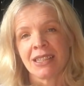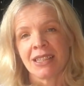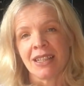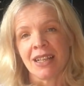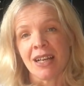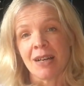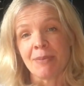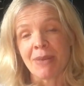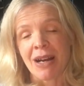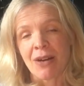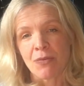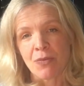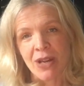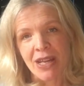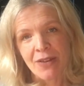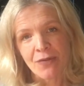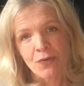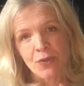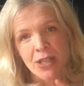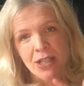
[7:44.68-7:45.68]
And
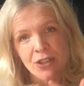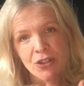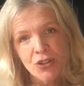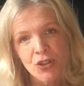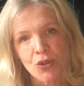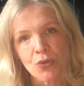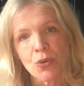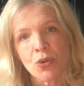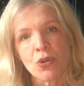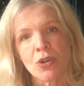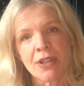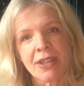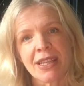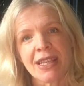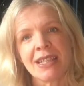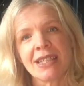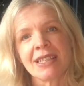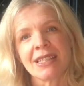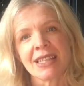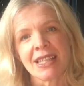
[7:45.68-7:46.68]
if we do all of
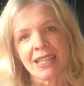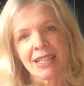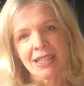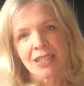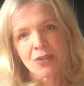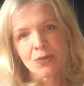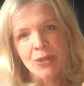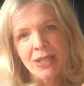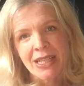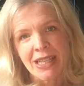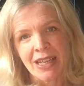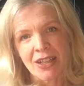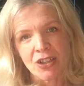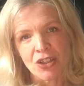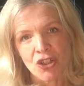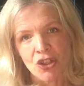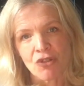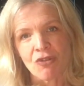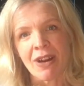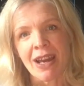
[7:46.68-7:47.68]
these things, we can
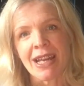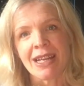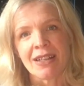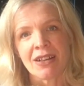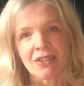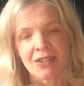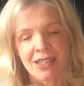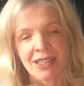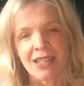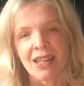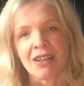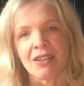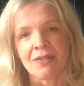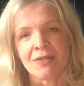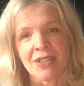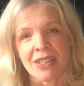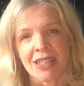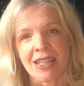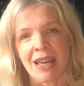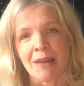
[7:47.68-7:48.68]
train
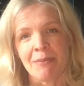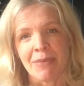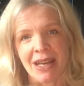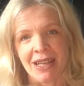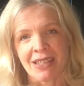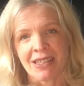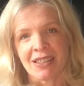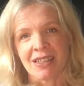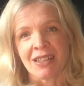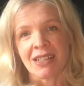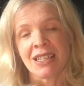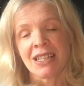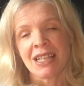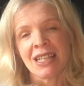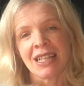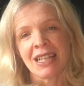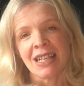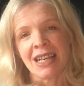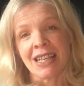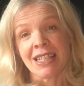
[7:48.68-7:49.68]
ourselves to get better.
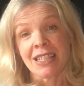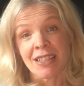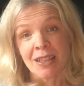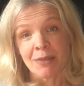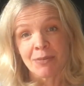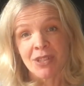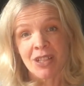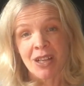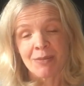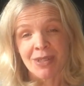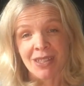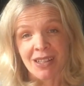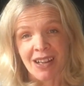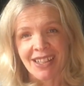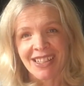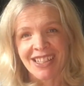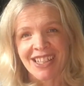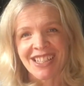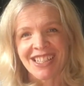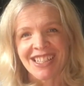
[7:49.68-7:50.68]
And sometimes,
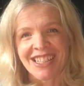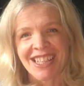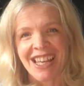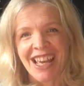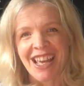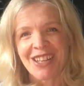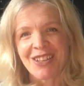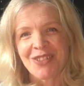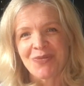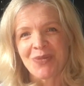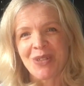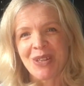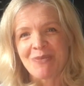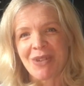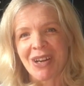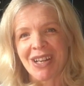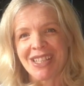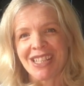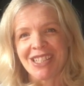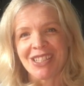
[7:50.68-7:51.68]
like I said, we
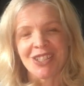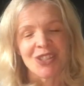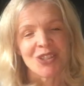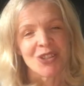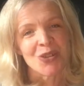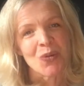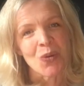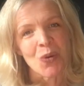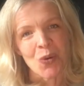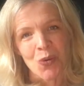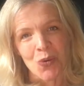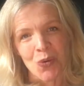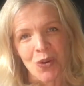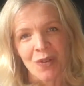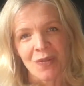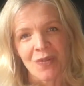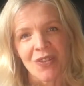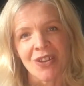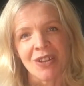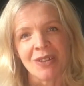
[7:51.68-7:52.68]
might need to do all
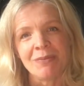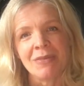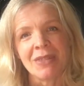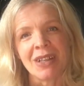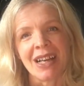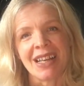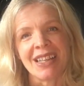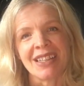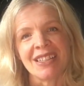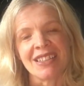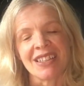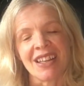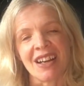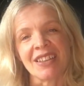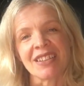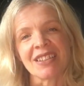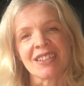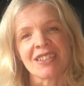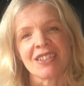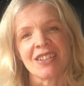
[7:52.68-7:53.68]
of them, and
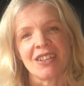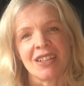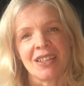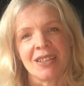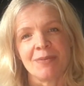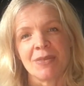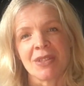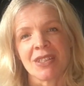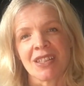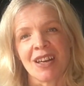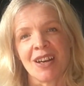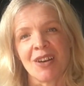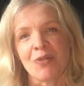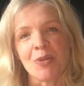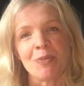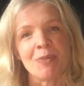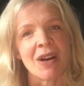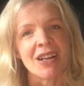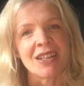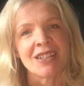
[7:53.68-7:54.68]
other times
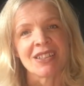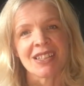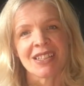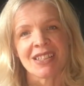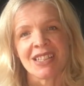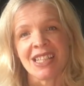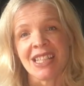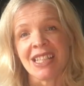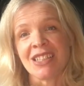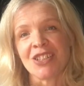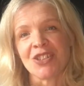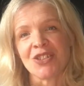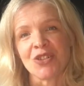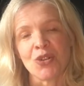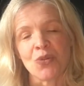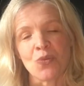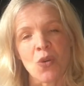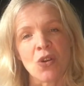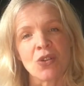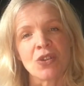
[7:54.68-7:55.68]
we might just need to
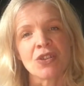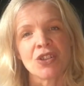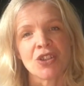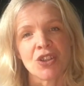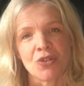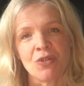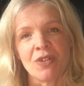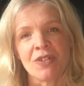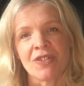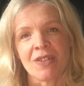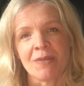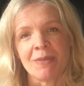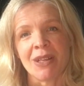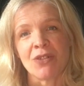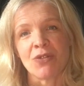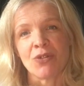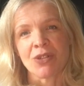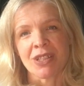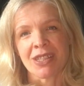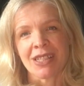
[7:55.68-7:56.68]
do one or two of them in
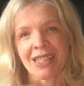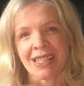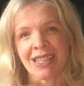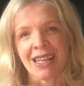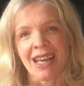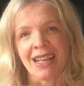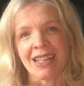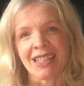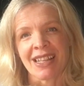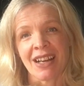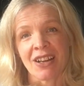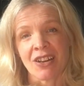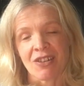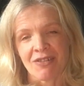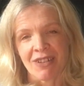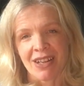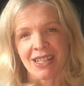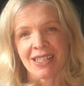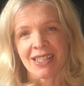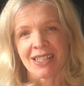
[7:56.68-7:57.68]
order to get that
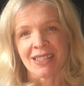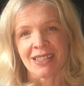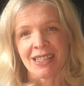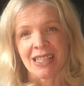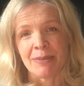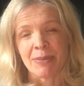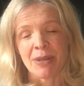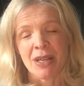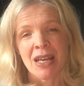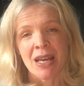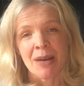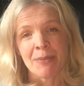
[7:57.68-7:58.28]
great sleep.